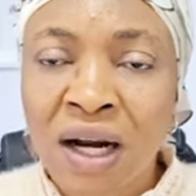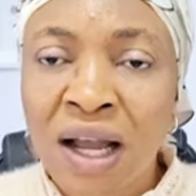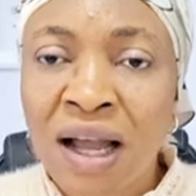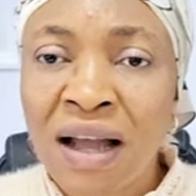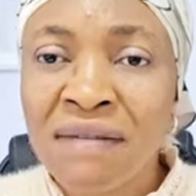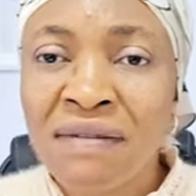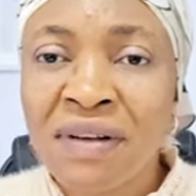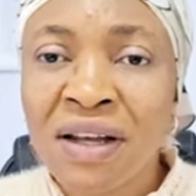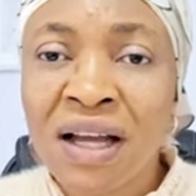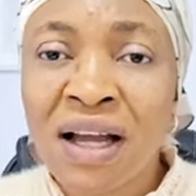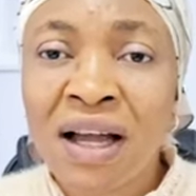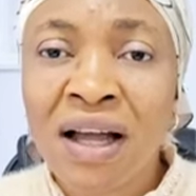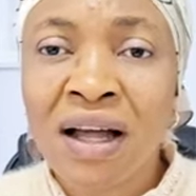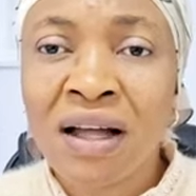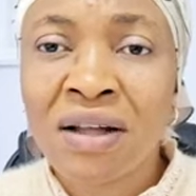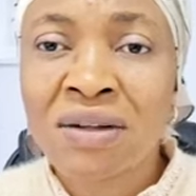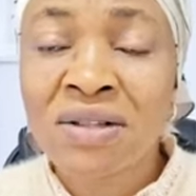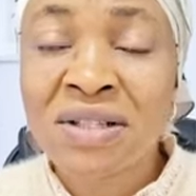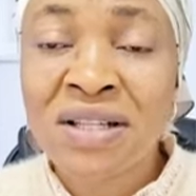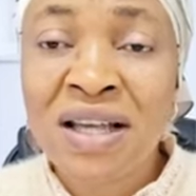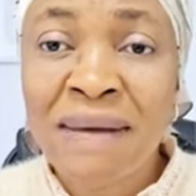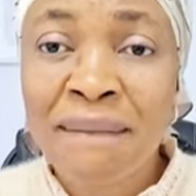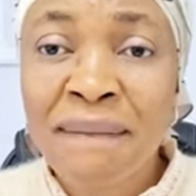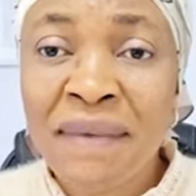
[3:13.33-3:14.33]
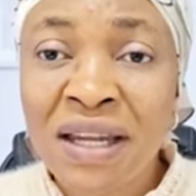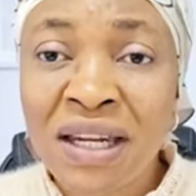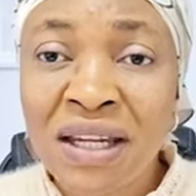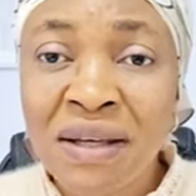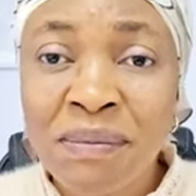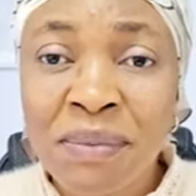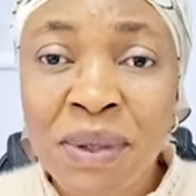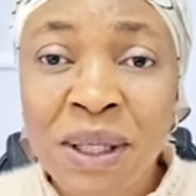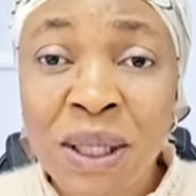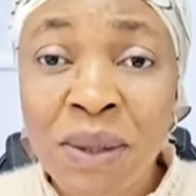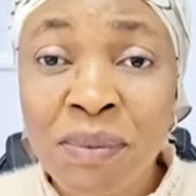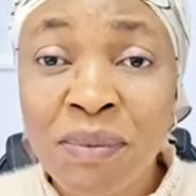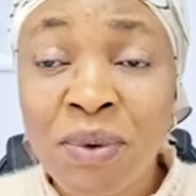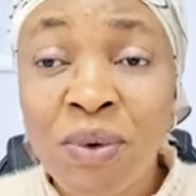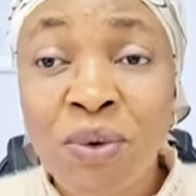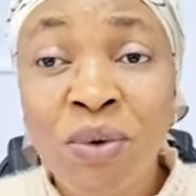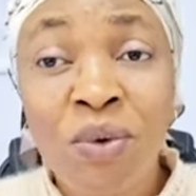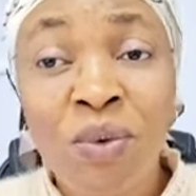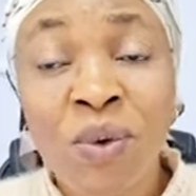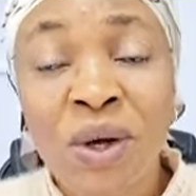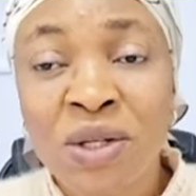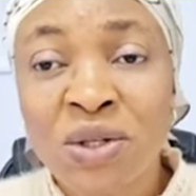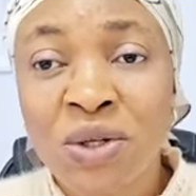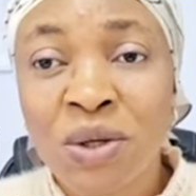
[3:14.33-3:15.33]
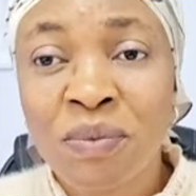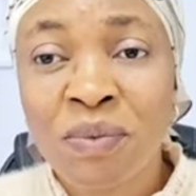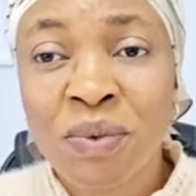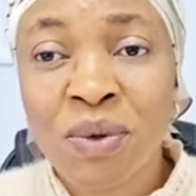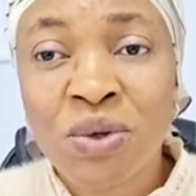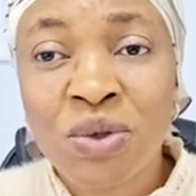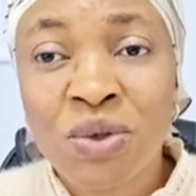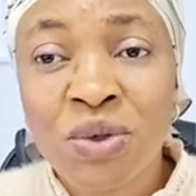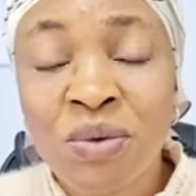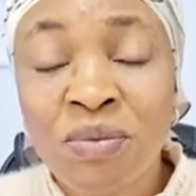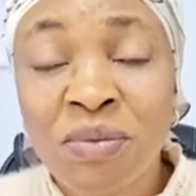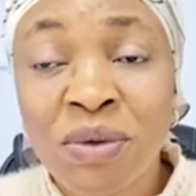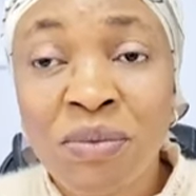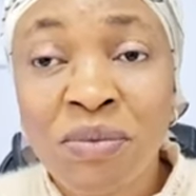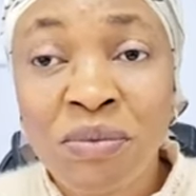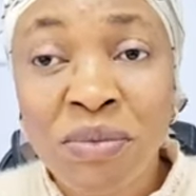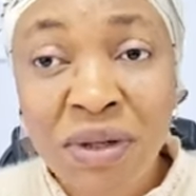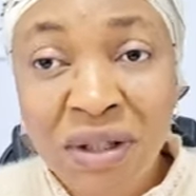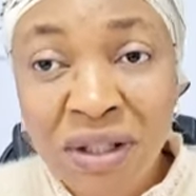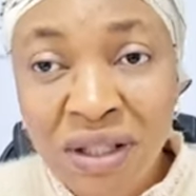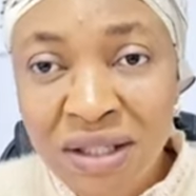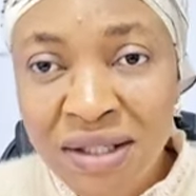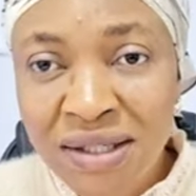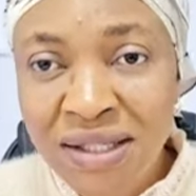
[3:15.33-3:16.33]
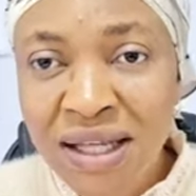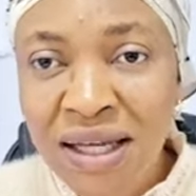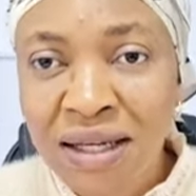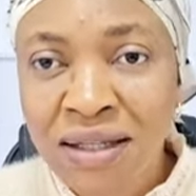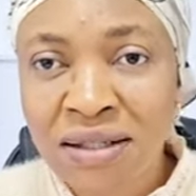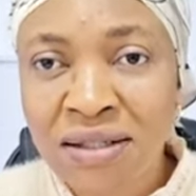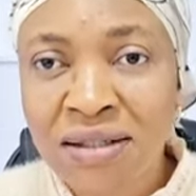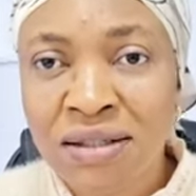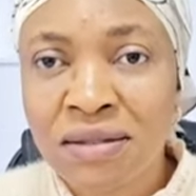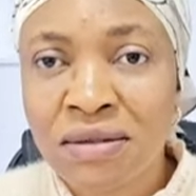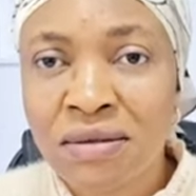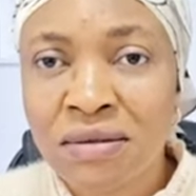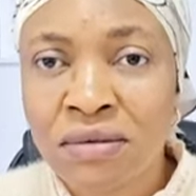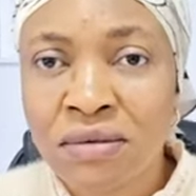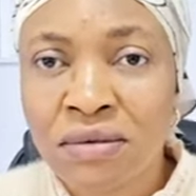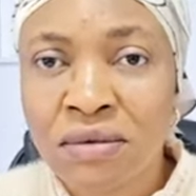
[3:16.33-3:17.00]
I've encountered many people who were supposed to be ministers,